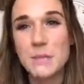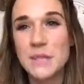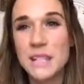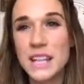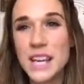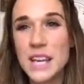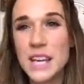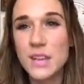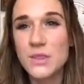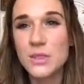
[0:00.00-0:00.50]

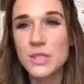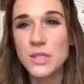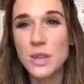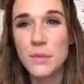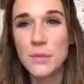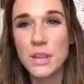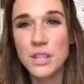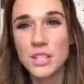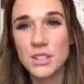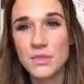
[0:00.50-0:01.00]
Thank you so
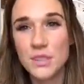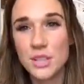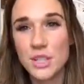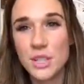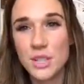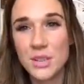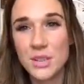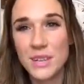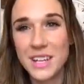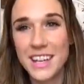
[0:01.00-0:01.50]
much for
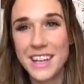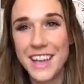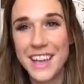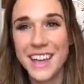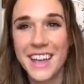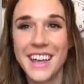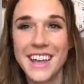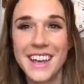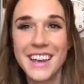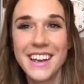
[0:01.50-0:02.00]
tuning
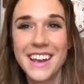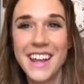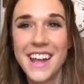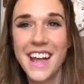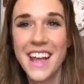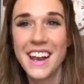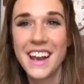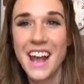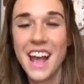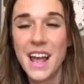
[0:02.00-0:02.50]
in,
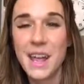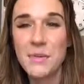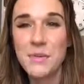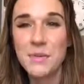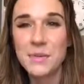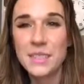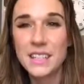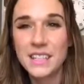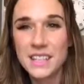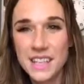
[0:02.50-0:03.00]
and I will
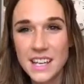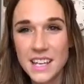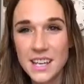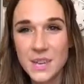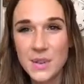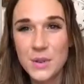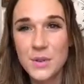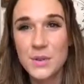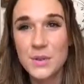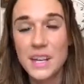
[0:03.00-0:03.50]
see
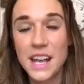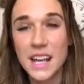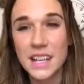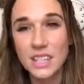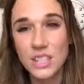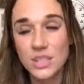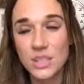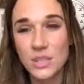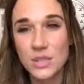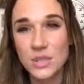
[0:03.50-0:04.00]
you
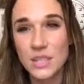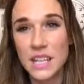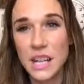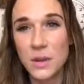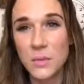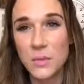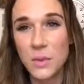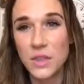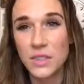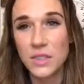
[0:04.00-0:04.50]
next Tuesday
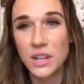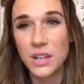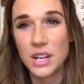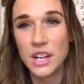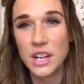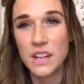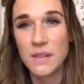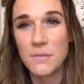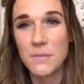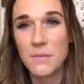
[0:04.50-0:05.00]
at
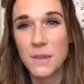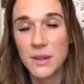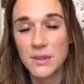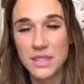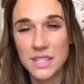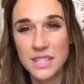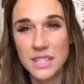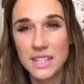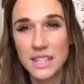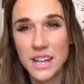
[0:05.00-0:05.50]
1:30
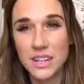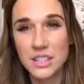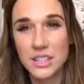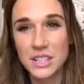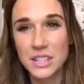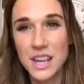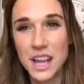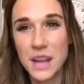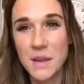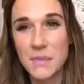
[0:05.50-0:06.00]
Mountain Standard
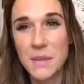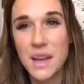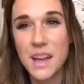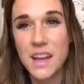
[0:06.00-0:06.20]
Time.